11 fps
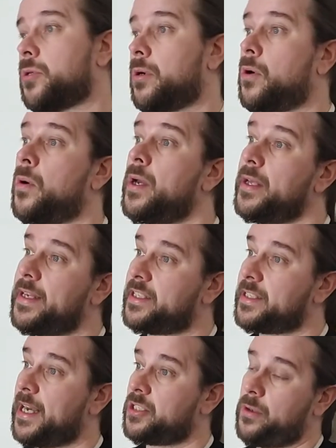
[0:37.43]
so
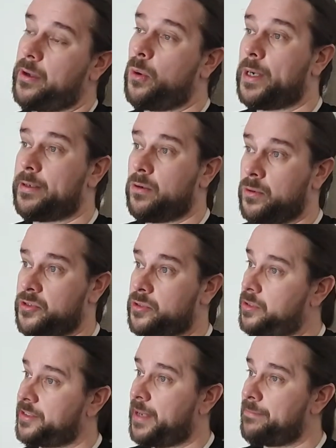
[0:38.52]
it's actually quite a good
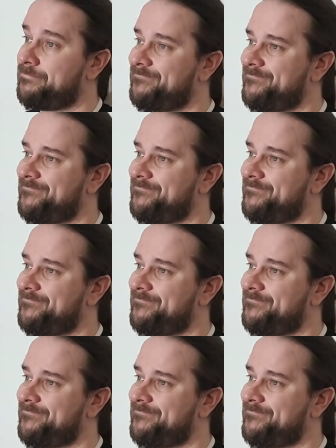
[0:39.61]
system.